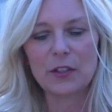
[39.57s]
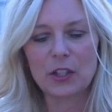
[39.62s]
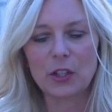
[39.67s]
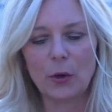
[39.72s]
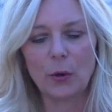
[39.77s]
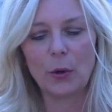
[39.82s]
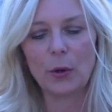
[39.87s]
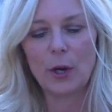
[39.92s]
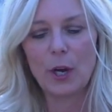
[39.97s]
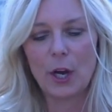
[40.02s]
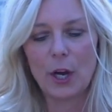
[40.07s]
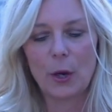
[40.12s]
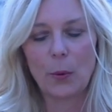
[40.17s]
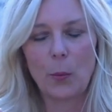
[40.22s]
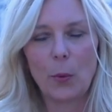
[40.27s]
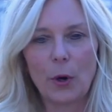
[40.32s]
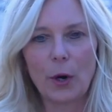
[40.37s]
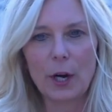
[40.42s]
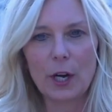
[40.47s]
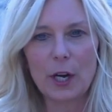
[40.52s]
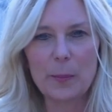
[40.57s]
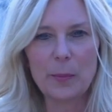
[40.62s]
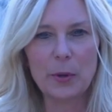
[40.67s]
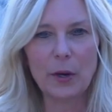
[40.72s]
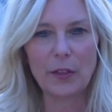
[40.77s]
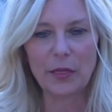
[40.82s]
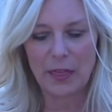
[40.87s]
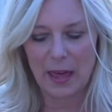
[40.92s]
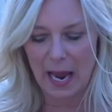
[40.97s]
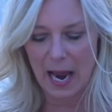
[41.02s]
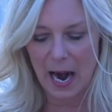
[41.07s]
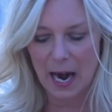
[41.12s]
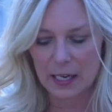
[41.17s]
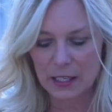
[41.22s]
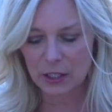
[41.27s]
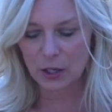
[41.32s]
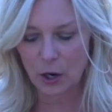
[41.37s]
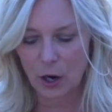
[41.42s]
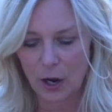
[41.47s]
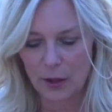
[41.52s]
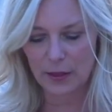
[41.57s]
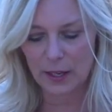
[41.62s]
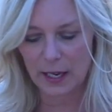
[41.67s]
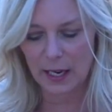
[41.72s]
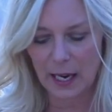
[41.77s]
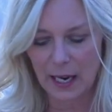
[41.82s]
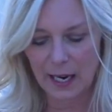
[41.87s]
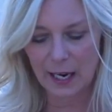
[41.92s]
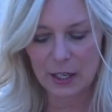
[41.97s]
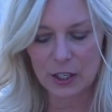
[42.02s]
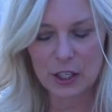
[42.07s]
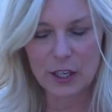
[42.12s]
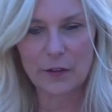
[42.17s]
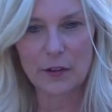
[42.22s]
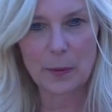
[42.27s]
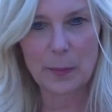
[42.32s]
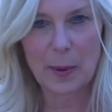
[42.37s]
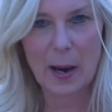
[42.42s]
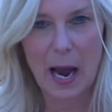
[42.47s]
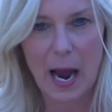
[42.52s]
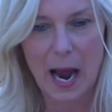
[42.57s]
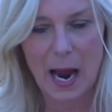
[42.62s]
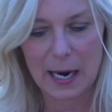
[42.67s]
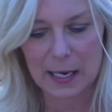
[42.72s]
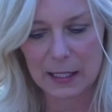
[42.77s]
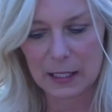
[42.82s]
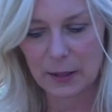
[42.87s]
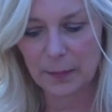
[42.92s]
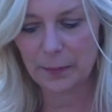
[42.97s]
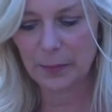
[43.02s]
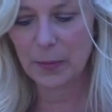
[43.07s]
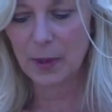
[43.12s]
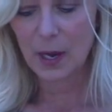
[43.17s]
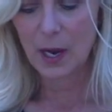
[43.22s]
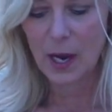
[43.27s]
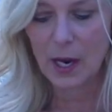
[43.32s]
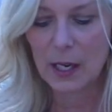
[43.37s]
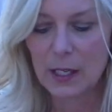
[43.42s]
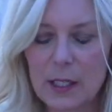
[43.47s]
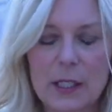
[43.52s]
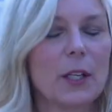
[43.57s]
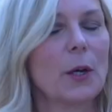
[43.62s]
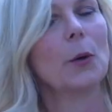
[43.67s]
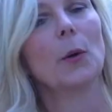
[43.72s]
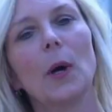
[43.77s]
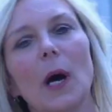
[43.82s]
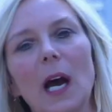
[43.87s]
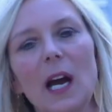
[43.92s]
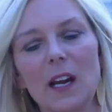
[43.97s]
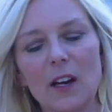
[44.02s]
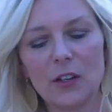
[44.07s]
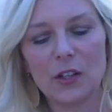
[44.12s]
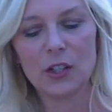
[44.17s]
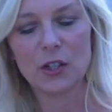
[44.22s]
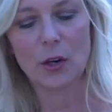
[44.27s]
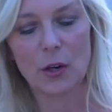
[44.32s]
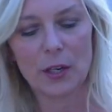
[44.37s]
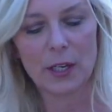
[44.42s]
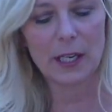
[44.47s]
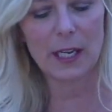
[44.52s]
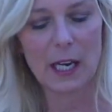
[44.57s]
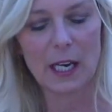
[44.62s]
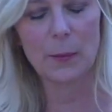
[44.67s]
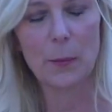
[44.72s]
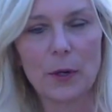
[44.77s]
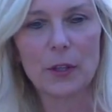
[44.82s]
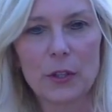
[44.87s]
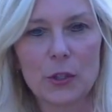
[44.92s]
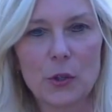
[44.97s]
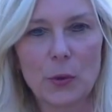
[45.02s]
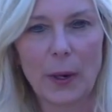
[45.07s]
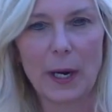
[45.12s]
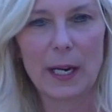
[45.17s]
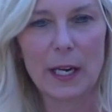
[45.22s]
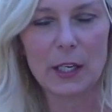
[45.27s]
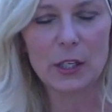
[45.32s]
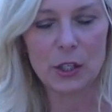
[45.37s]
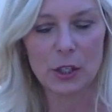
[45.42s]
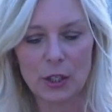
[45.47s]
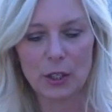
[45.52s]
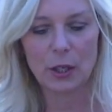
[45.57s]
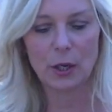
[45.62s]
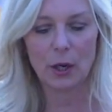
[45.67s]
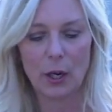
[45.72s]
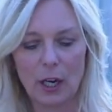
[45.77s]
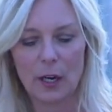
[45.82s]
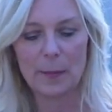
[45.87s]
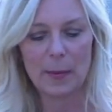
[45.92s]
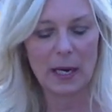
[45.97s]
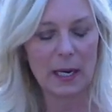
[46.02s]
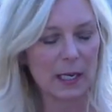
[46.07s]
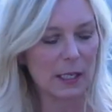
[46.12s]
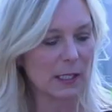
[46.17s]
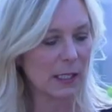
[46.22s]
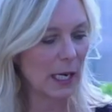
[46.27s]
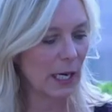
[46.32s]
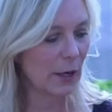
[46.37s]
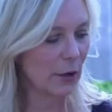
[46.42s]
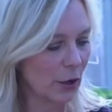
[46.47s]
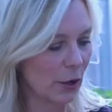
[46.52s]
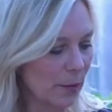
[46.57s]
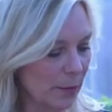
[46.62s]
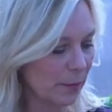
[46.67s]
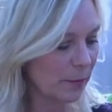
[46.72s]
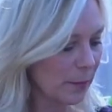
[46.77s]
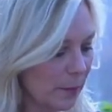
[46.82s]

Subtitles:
So we're going to put that on the edge of the pot. So I start again with drainage in my container.